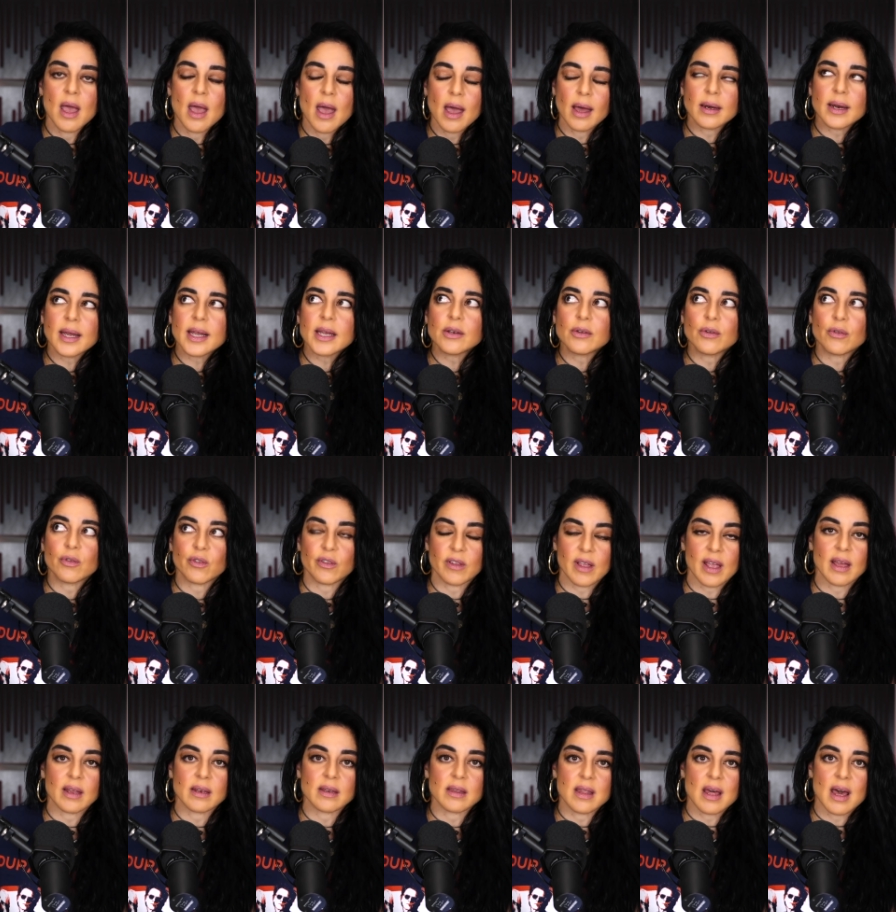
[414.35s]
And I
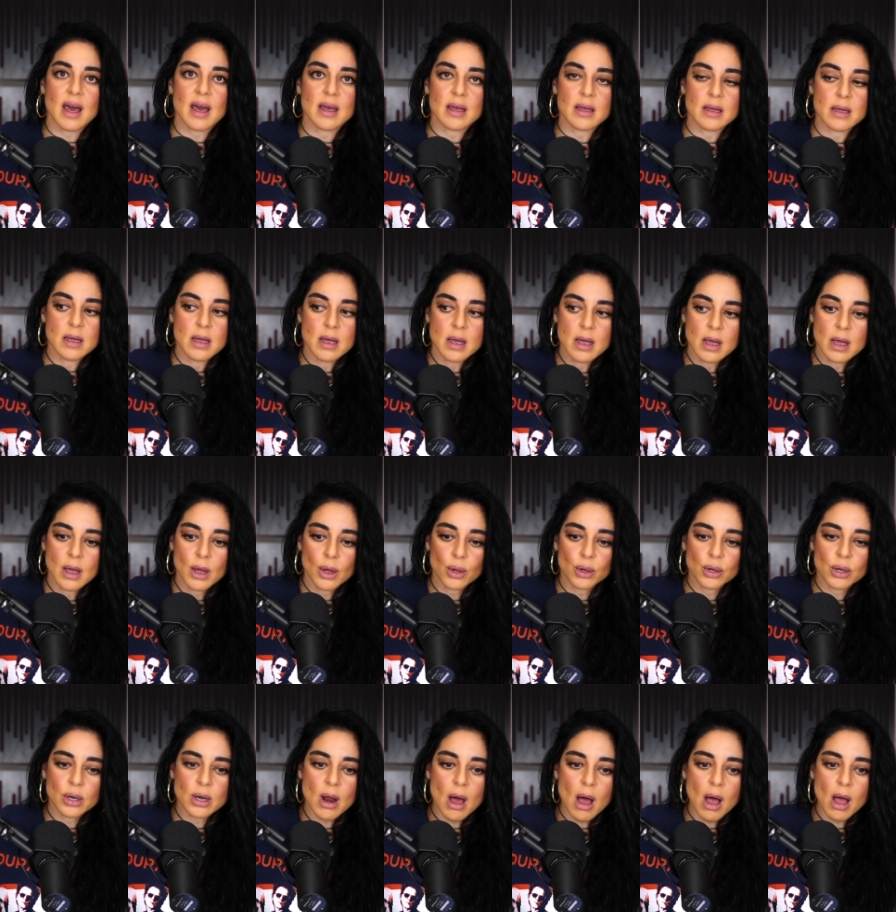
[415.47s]
understand that
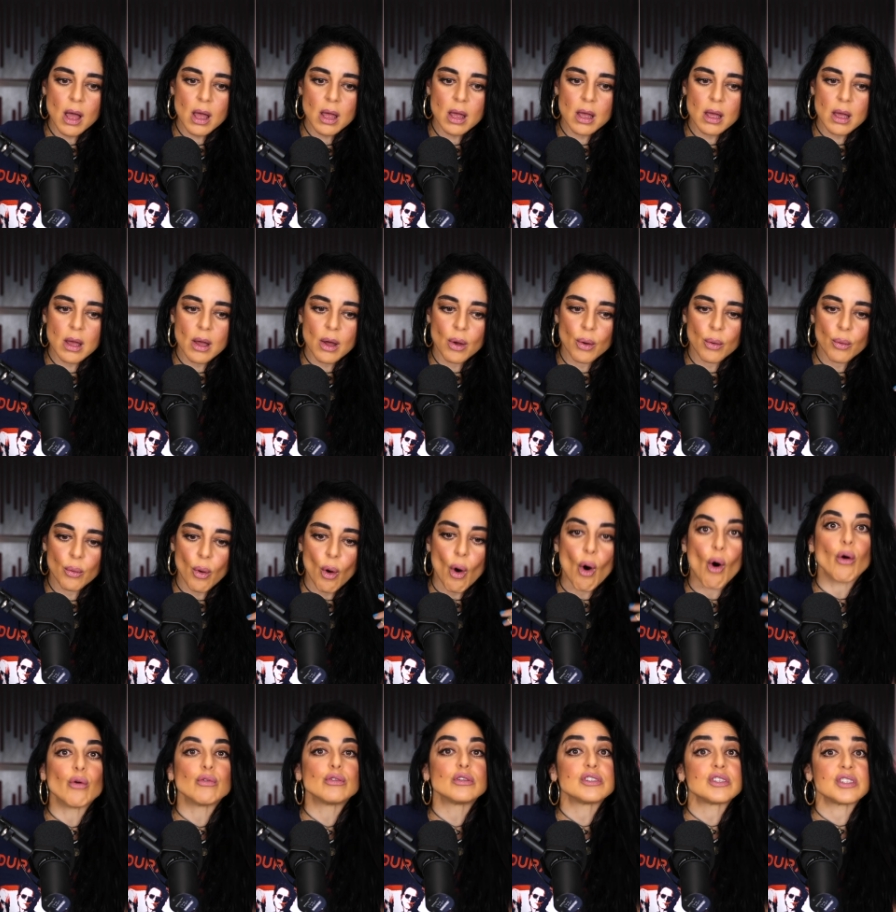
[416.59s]
not
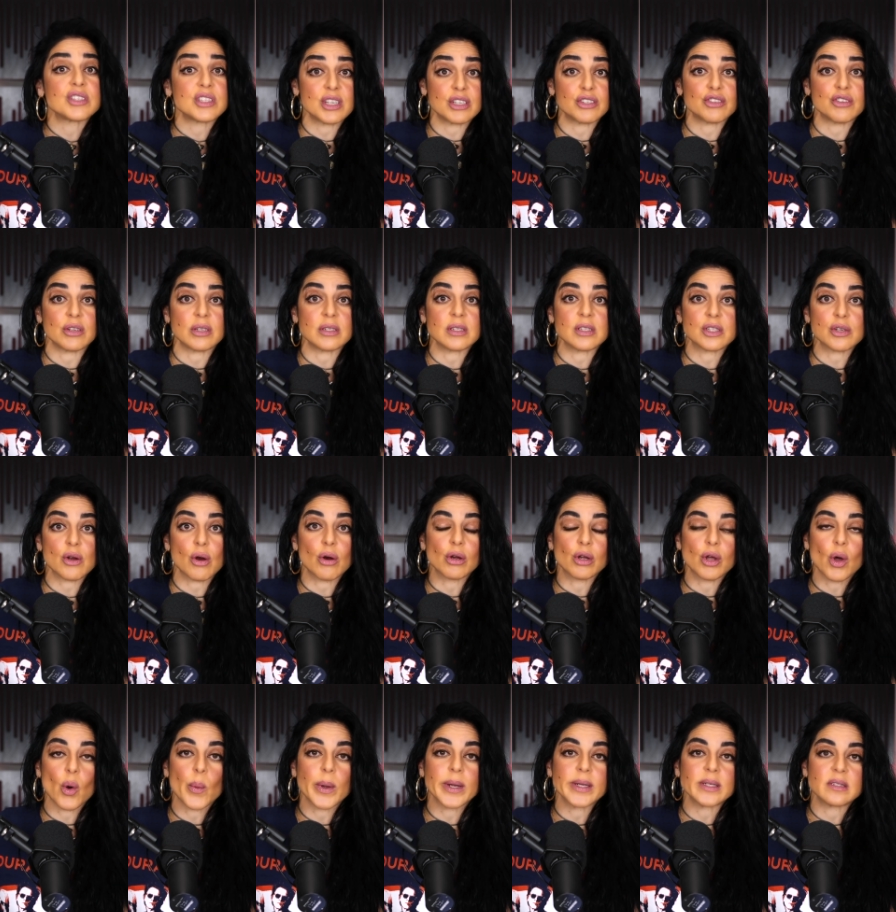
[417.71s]
all decisions are
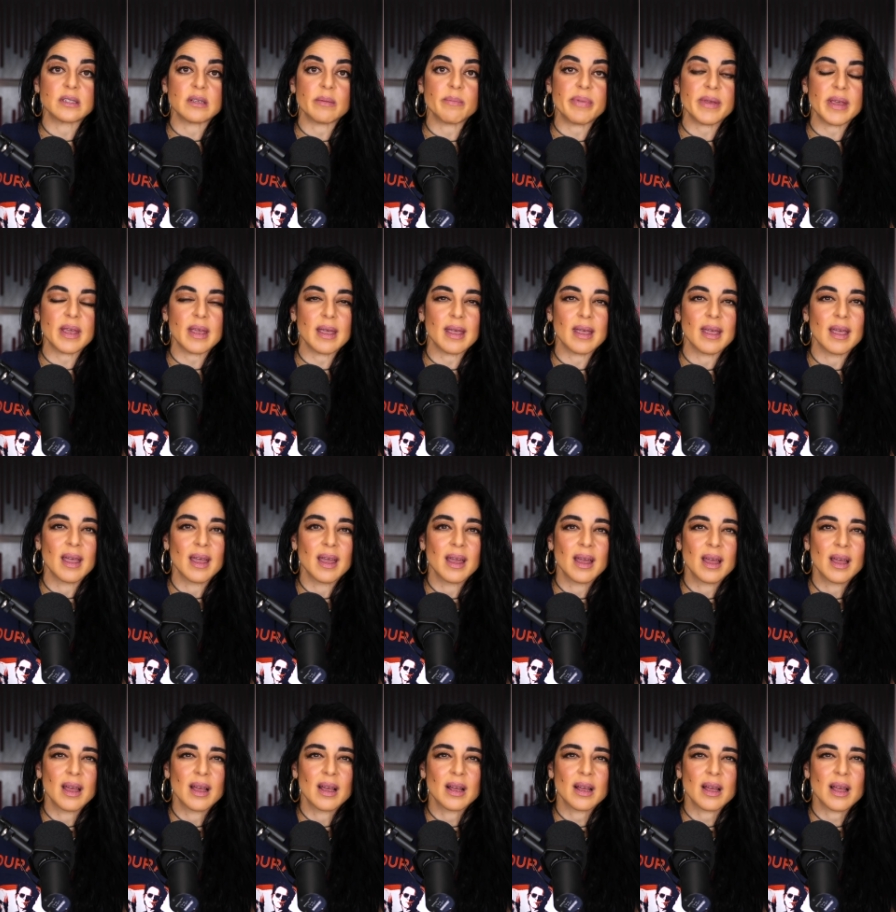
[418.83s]
going to be
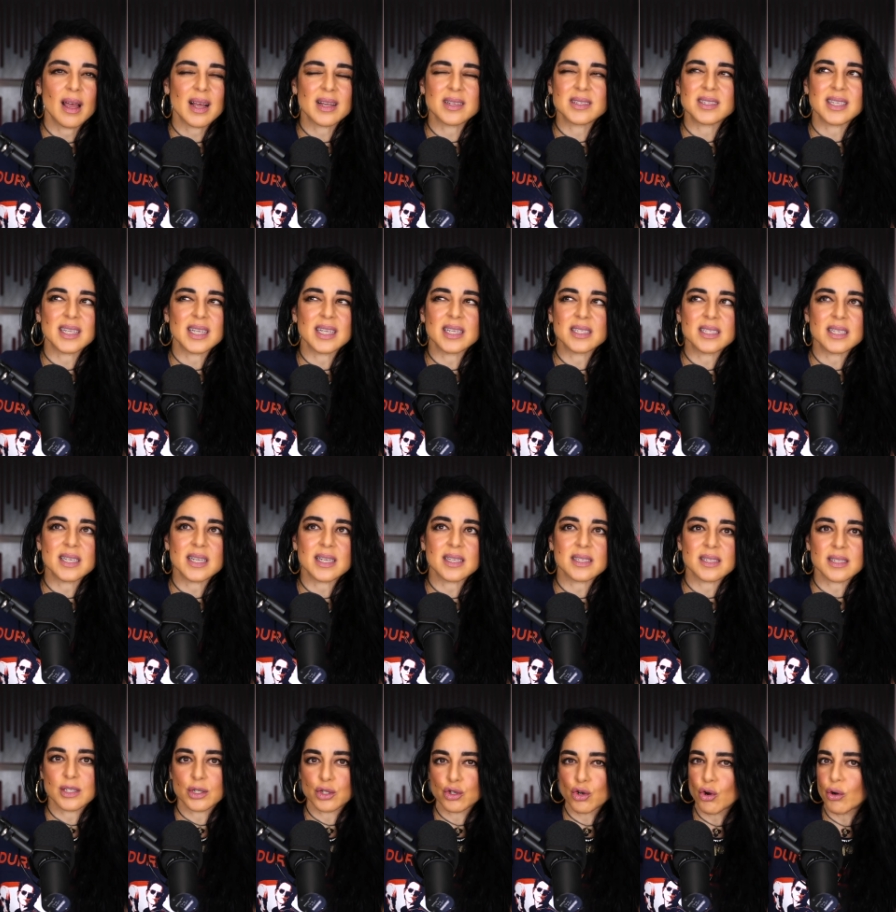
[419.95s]
as easy
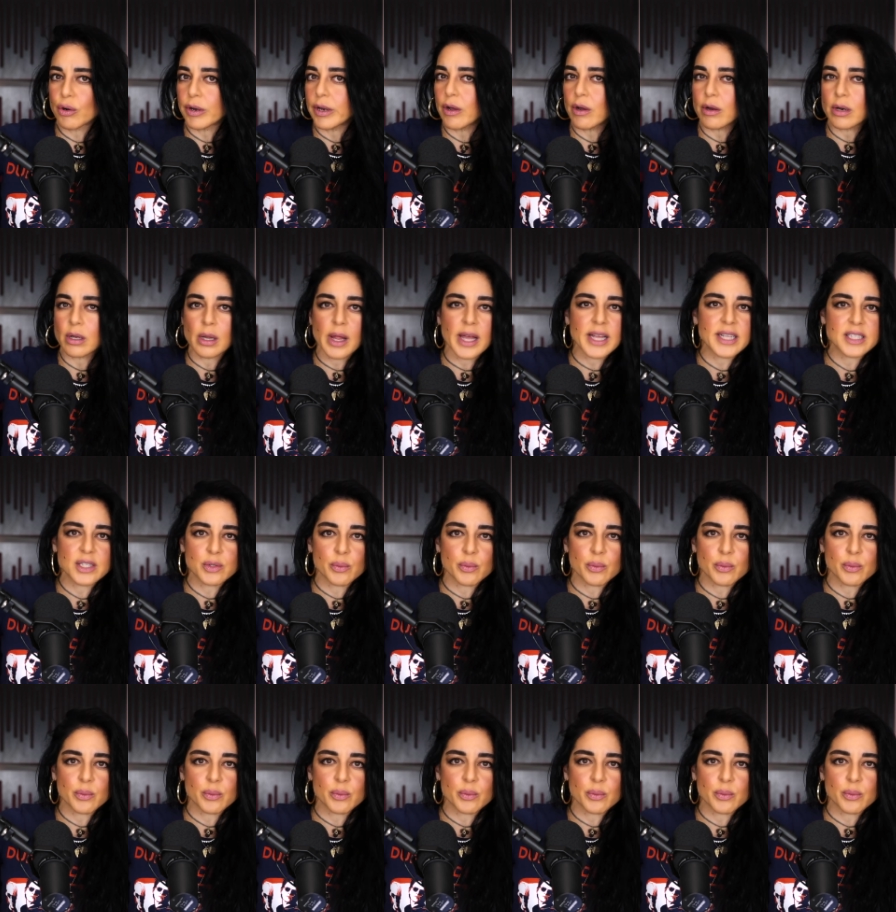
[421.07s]
as turning on a light